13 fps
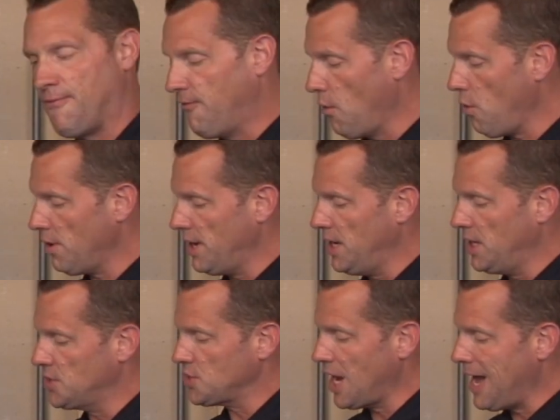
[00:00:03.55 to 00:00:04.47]

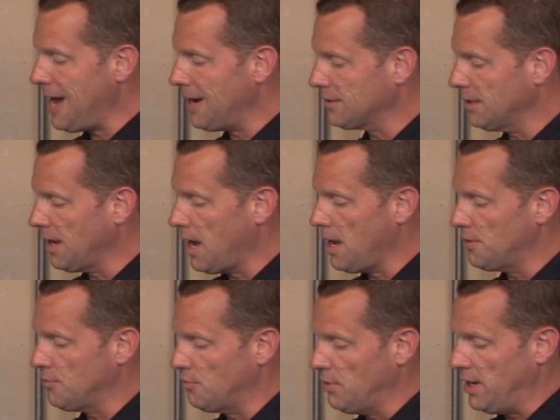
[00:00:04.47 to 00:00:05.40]
4-inch
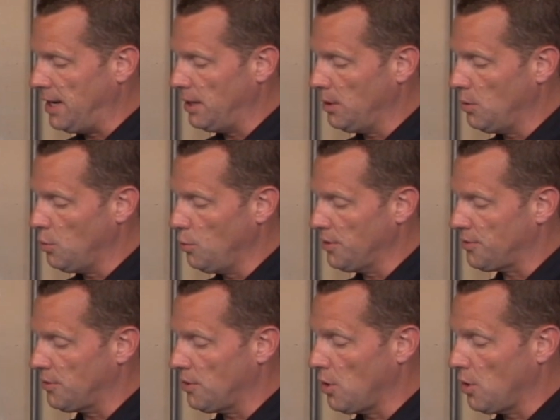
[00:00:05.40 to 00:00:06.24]
octagon ring with